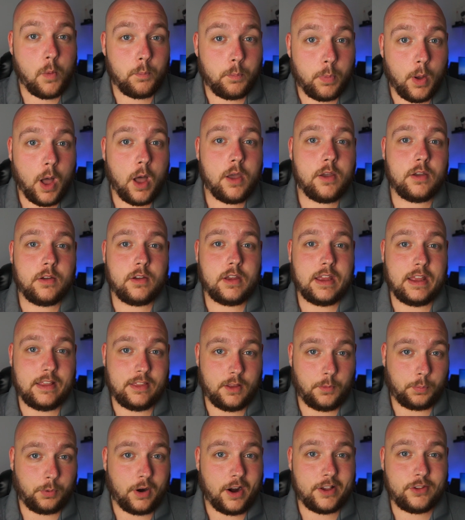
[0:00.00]
but In
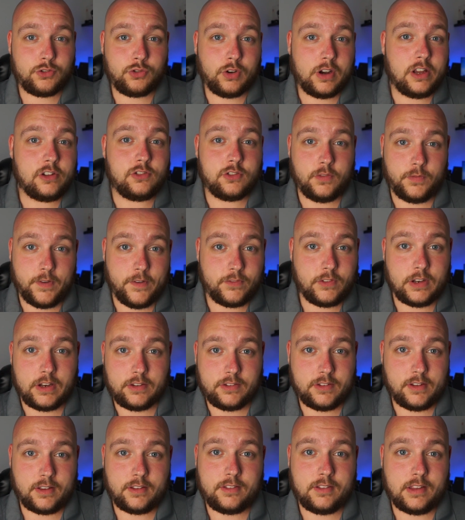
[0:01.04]
the price range of $50 to
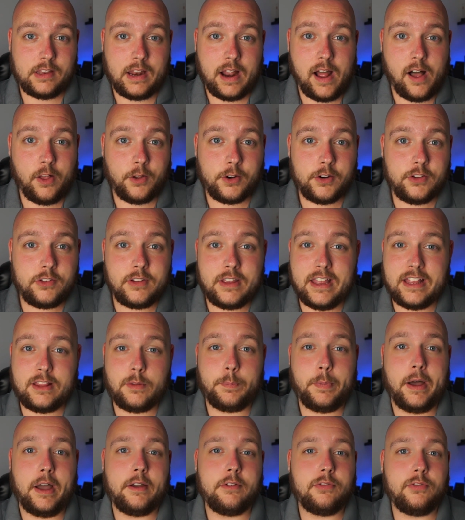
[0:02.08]
$60, it's
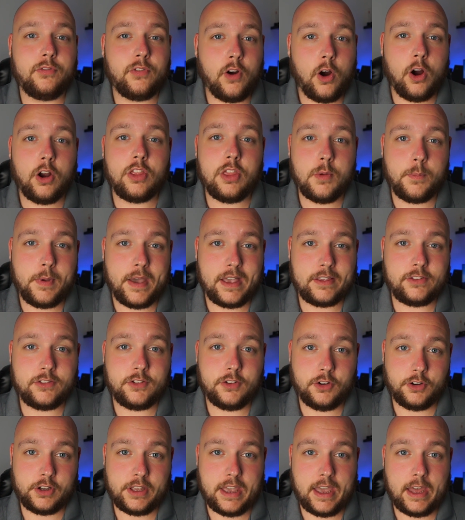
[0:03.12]
by far the best
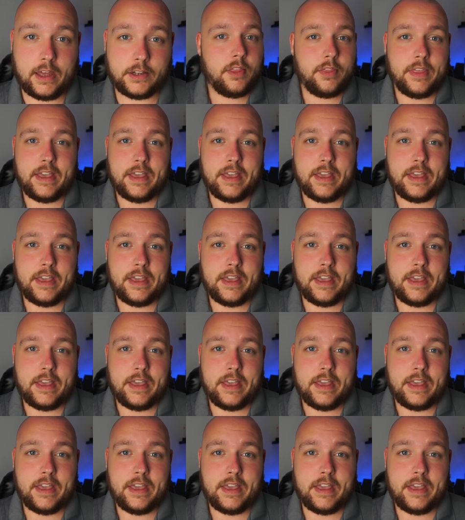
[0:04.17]
you'll get.